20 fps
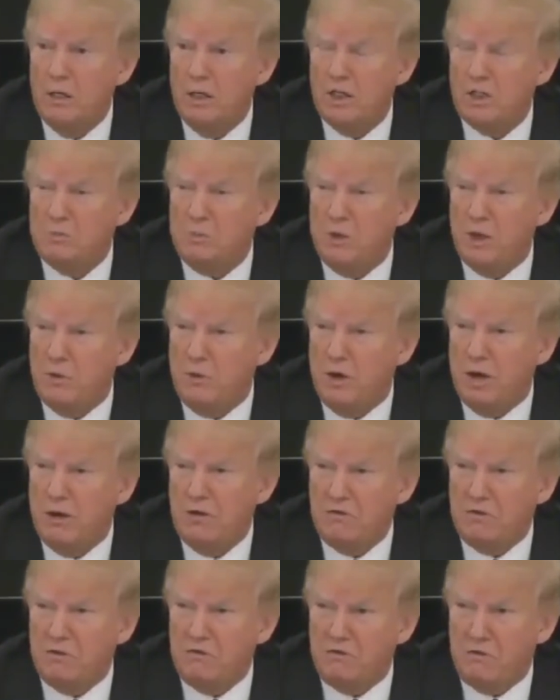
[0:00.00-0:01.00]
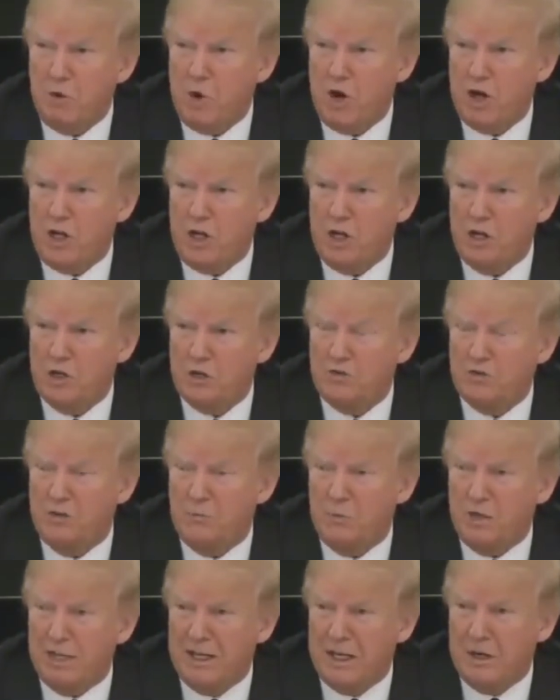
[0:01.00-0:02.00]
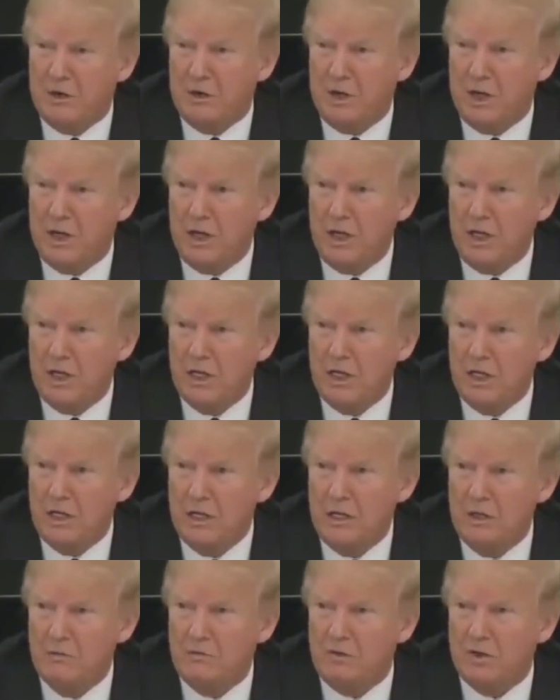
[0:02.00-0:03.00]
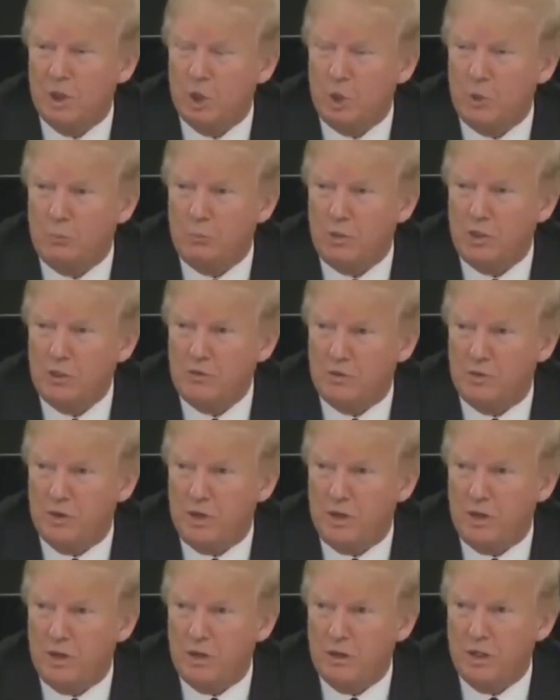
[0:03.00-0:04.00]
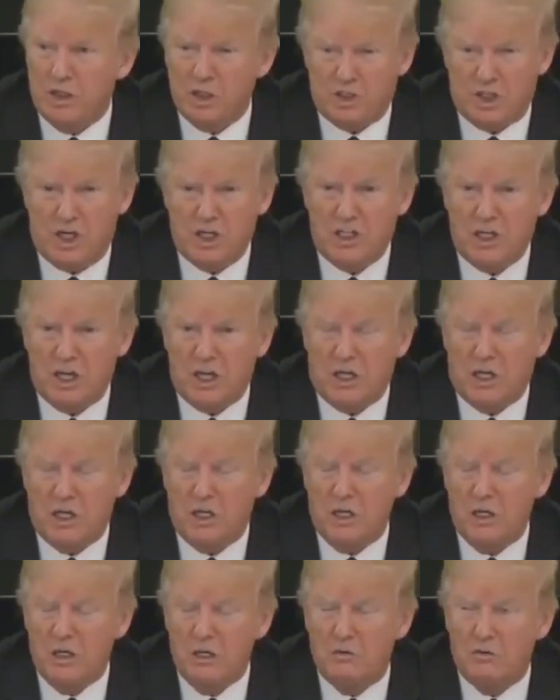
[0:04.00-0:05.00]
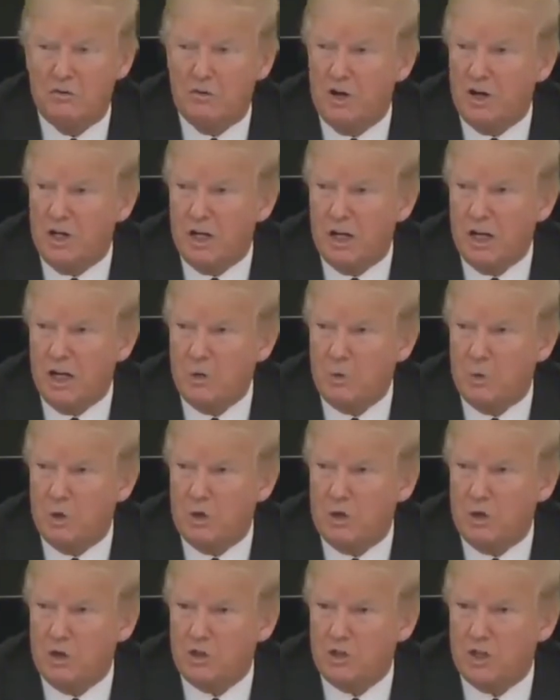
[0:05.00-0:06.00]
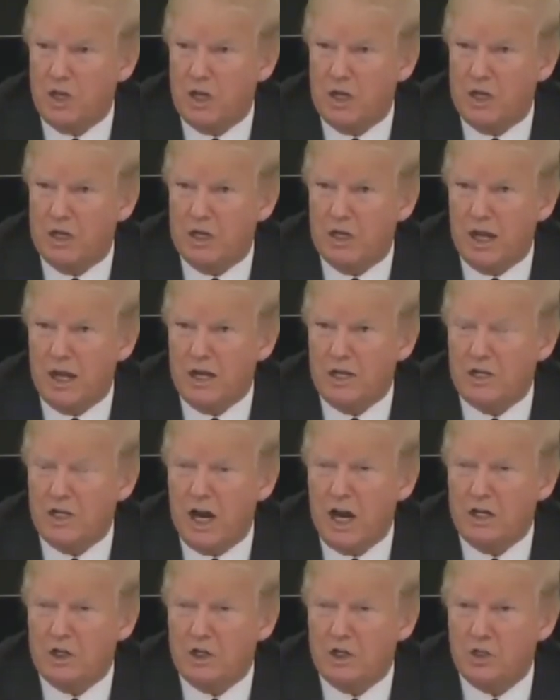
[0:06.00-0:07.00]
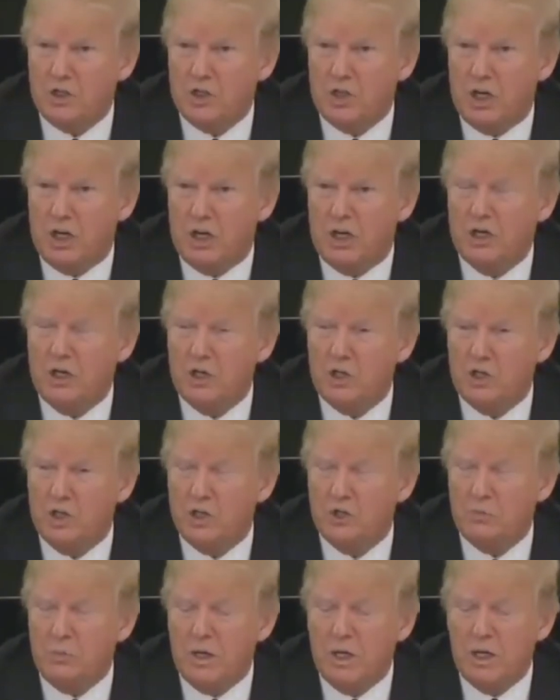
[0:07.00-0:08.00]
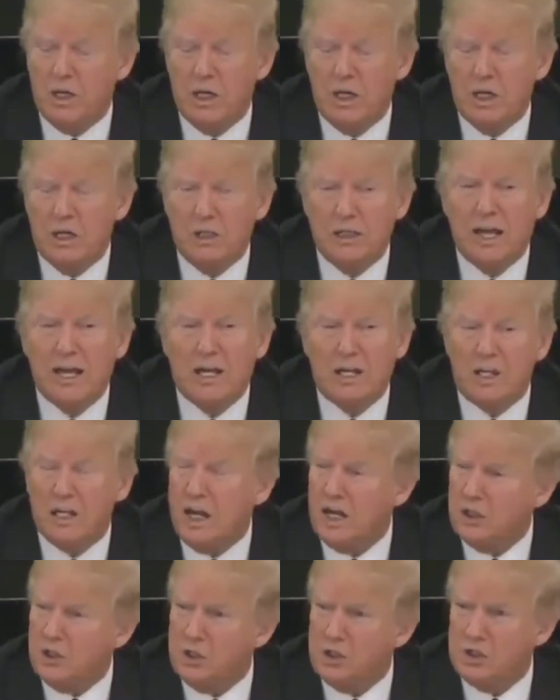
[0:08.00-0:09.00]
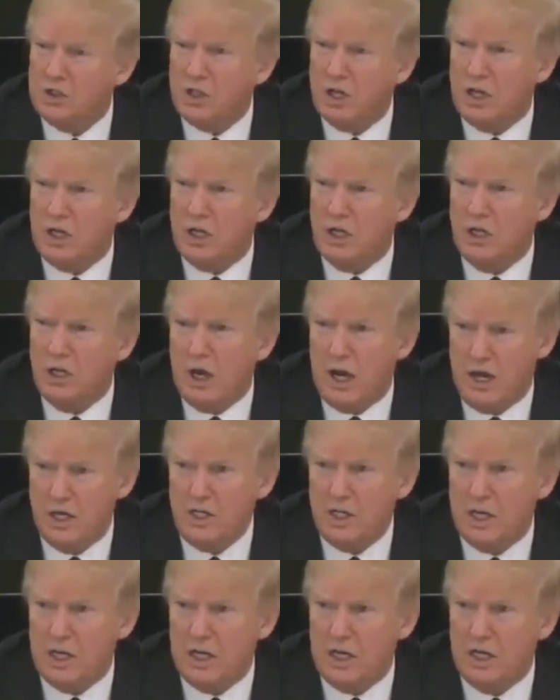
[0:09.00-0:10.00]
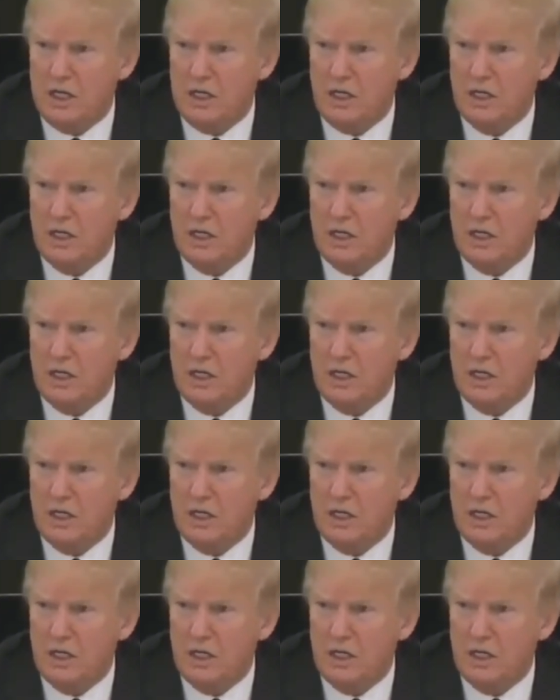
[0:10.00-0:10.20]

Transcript: It's been around for 40 years for malaria, for lupus, for other things. I take it. Frontline workers take it. A lot of doctors take it. Excuse me. A lot of doctors take it. I take